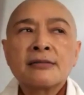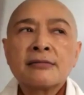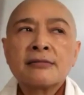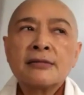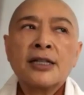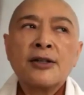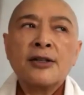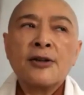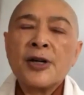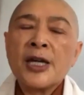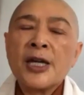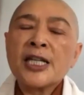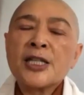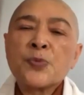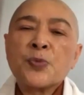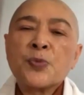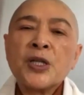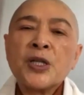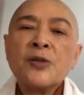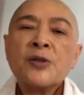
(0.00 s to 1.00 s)

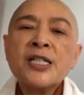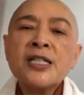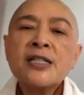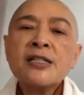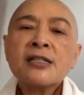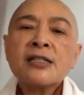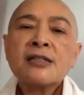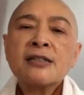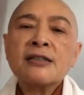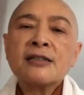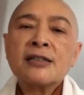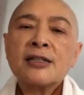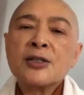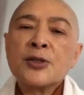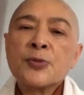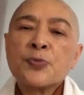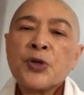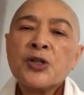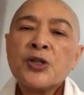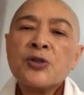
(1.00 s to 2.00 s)
experience, the
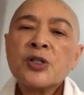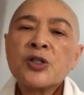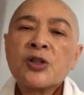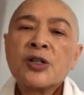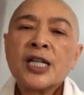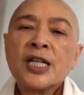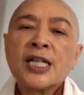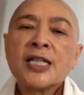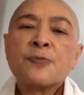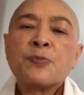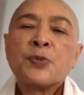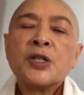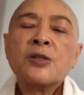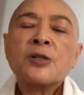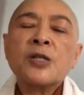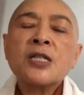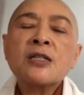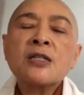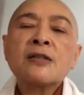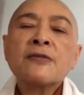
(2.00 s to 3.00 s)
spiritual
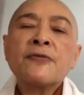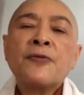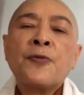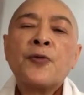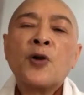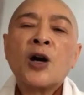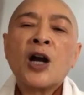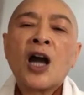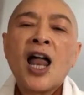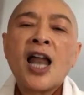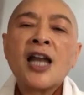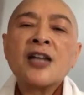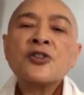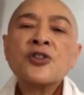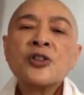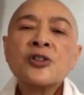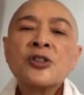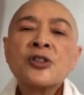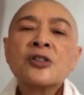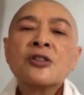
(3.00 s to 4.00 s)
experience for college
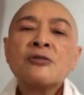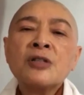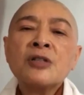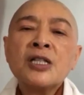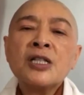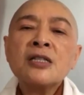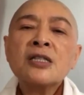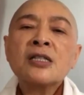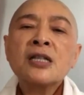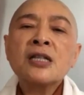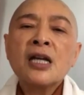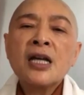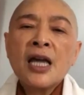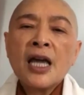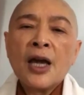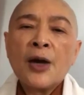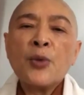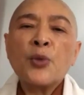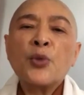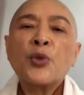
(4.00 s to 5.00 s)
students,
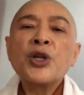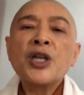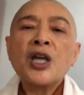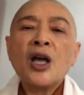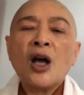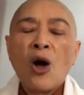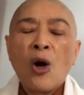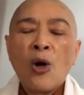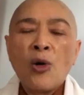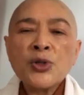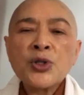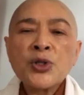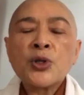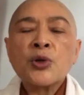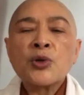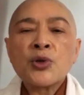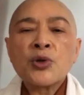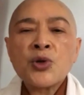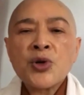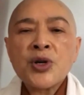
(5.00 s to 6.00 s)
and we
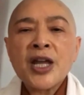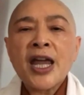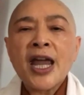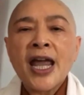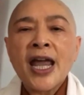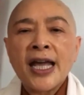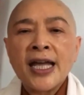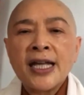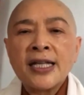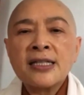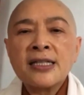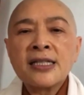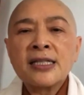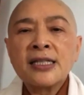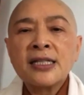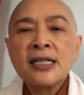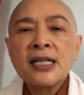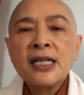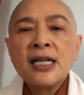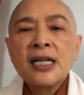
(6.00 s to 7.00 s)
also create
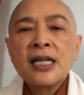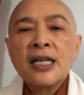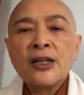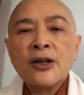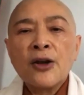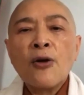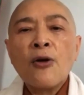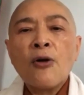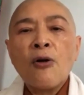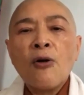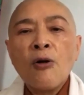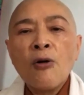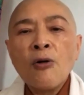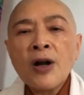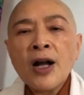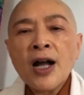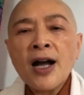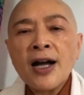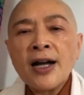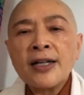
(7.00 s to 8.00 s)
all
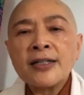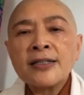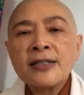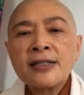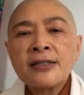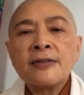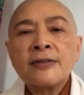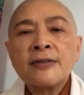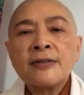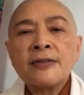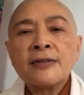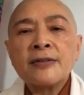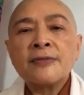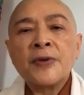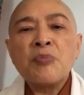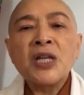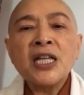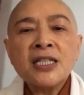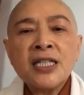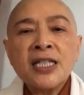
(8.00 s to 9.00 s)
kinds of
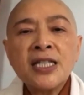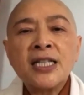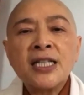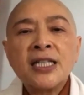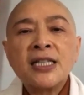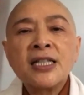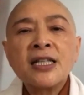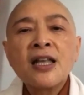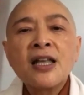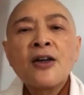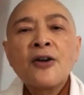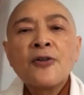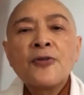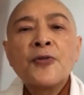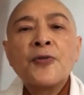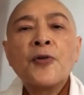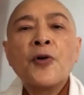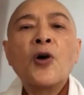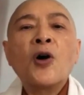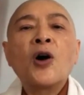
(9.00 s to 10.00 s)
meeting
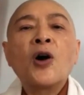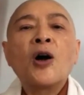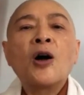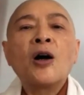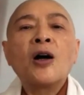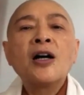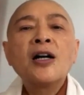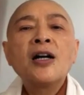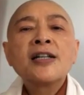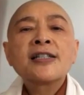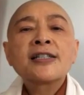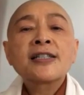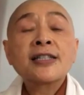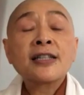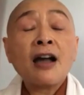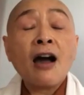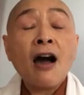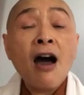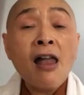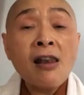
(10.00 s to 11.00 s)
for
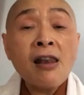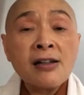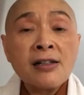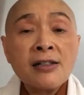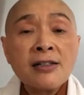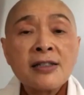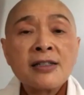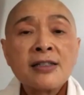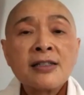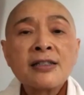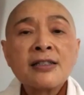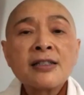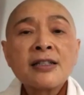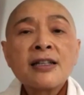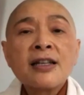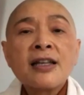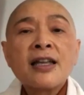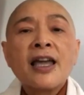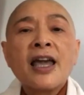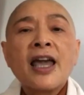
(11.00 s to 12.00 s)
scholars
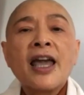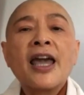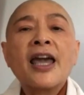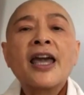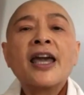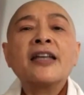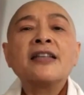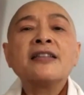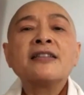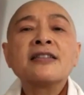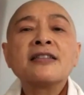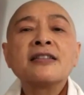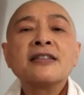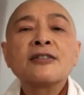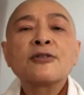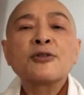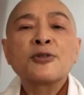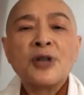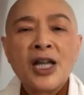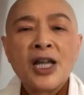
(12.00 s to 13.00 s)
and
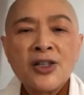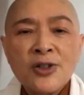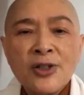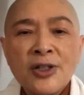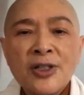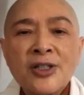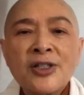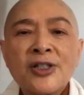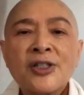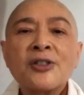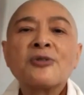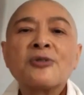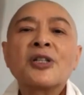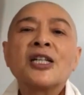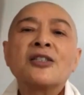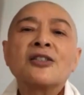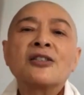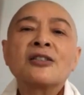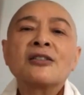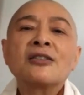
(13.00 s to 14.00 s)
graduate
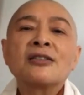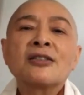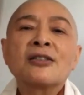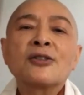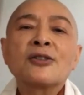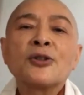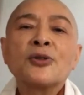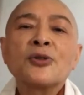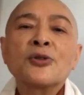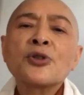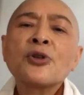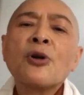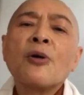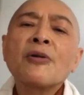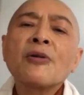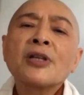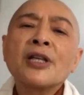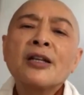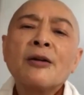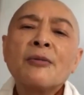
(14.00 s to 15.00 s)
students too. So
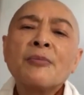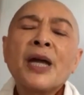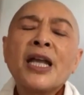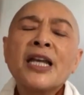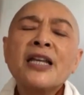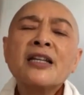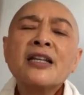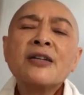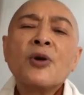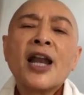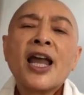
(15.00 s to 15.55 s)
many, what I